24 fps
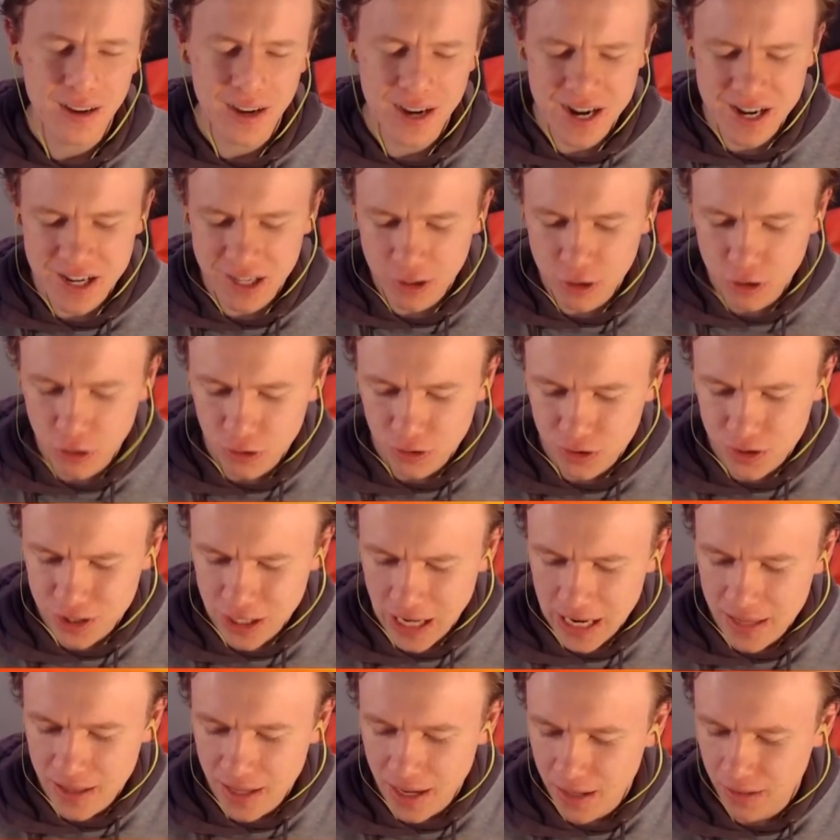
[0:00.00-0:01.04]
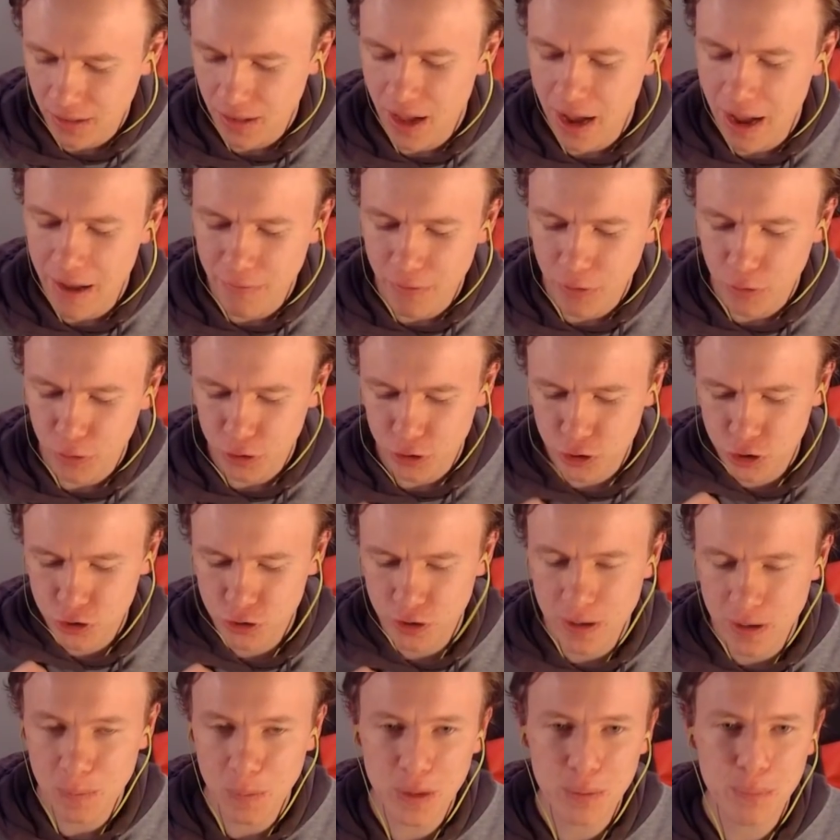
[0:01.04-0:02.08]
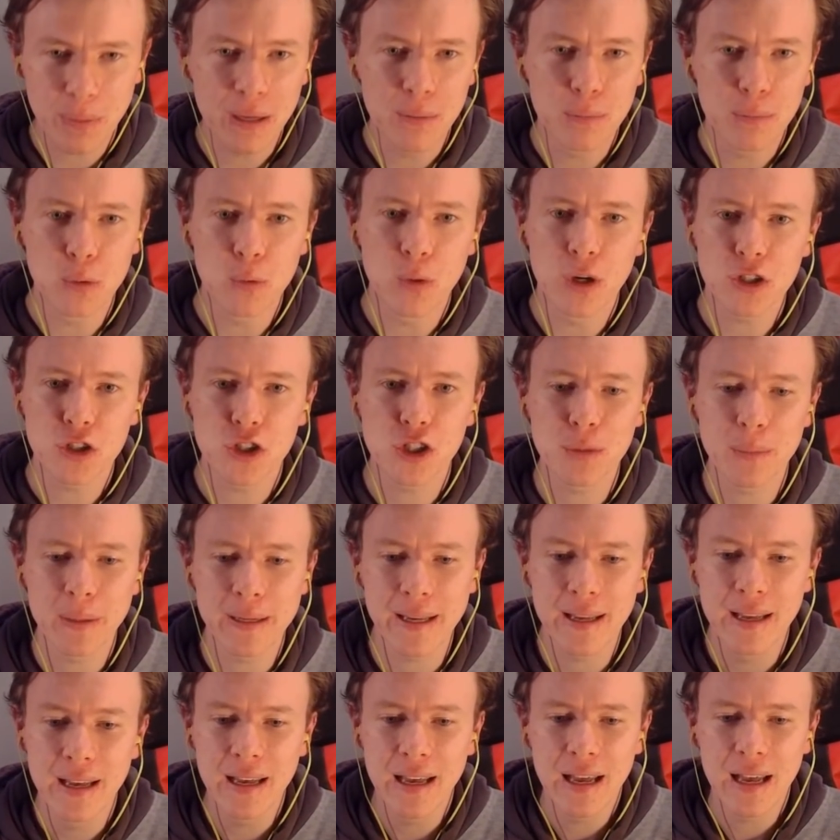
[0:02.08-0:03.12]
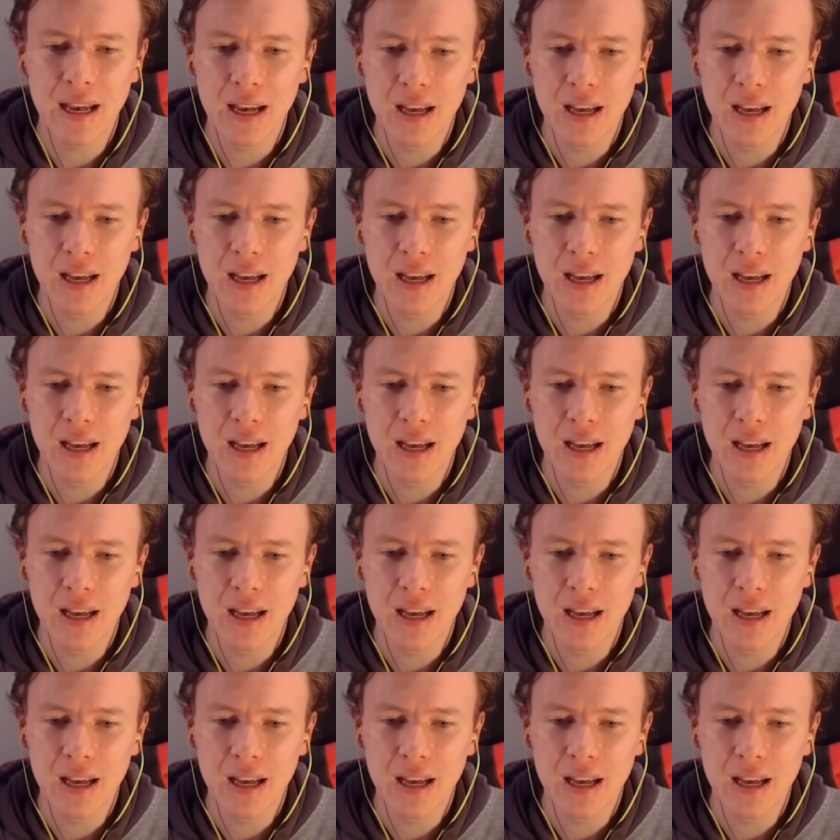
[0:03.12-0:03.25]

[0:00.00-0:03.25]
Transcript: I did not say that live on a stream with people watching me.